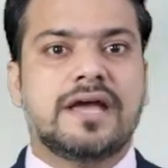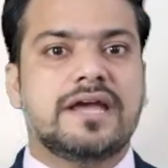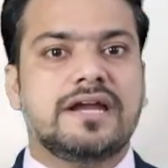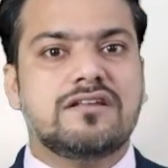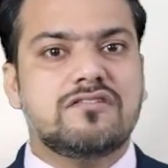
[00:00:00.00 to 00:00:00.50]

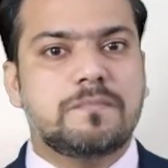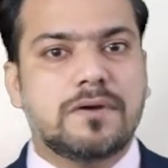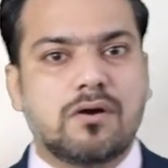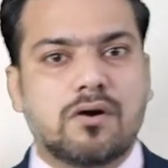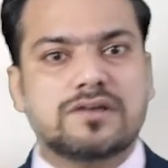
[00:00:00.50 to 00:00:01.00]
It is
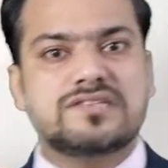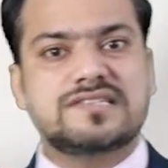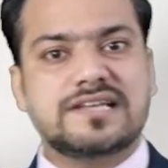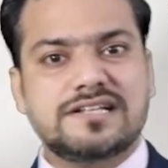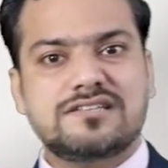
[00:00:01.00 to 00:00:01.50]
because
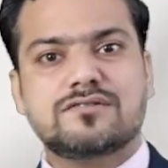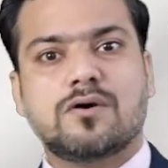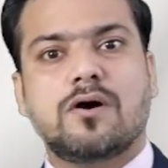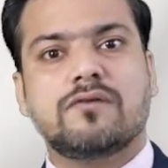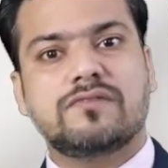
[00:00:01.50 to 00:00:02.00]
cells
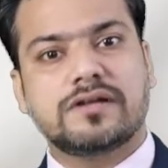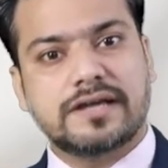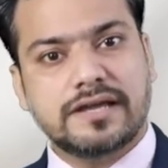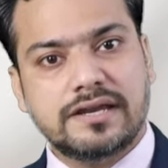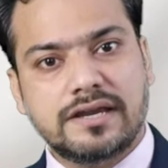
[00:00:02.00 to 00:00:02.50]
of the
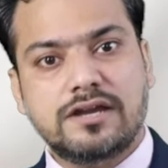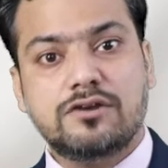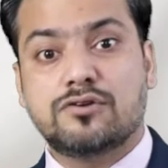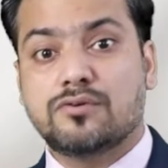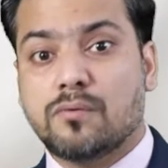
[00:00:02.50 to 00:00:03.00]

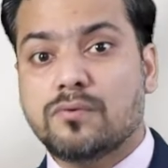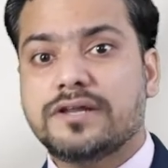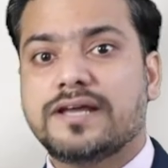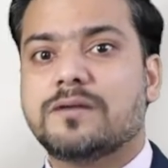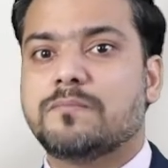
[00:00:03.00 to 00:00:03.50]
kidney
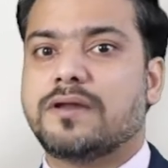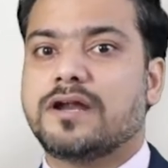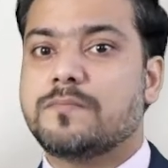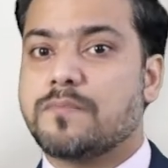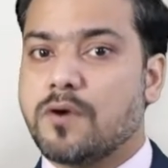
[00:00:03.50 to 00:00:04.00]
don't get blood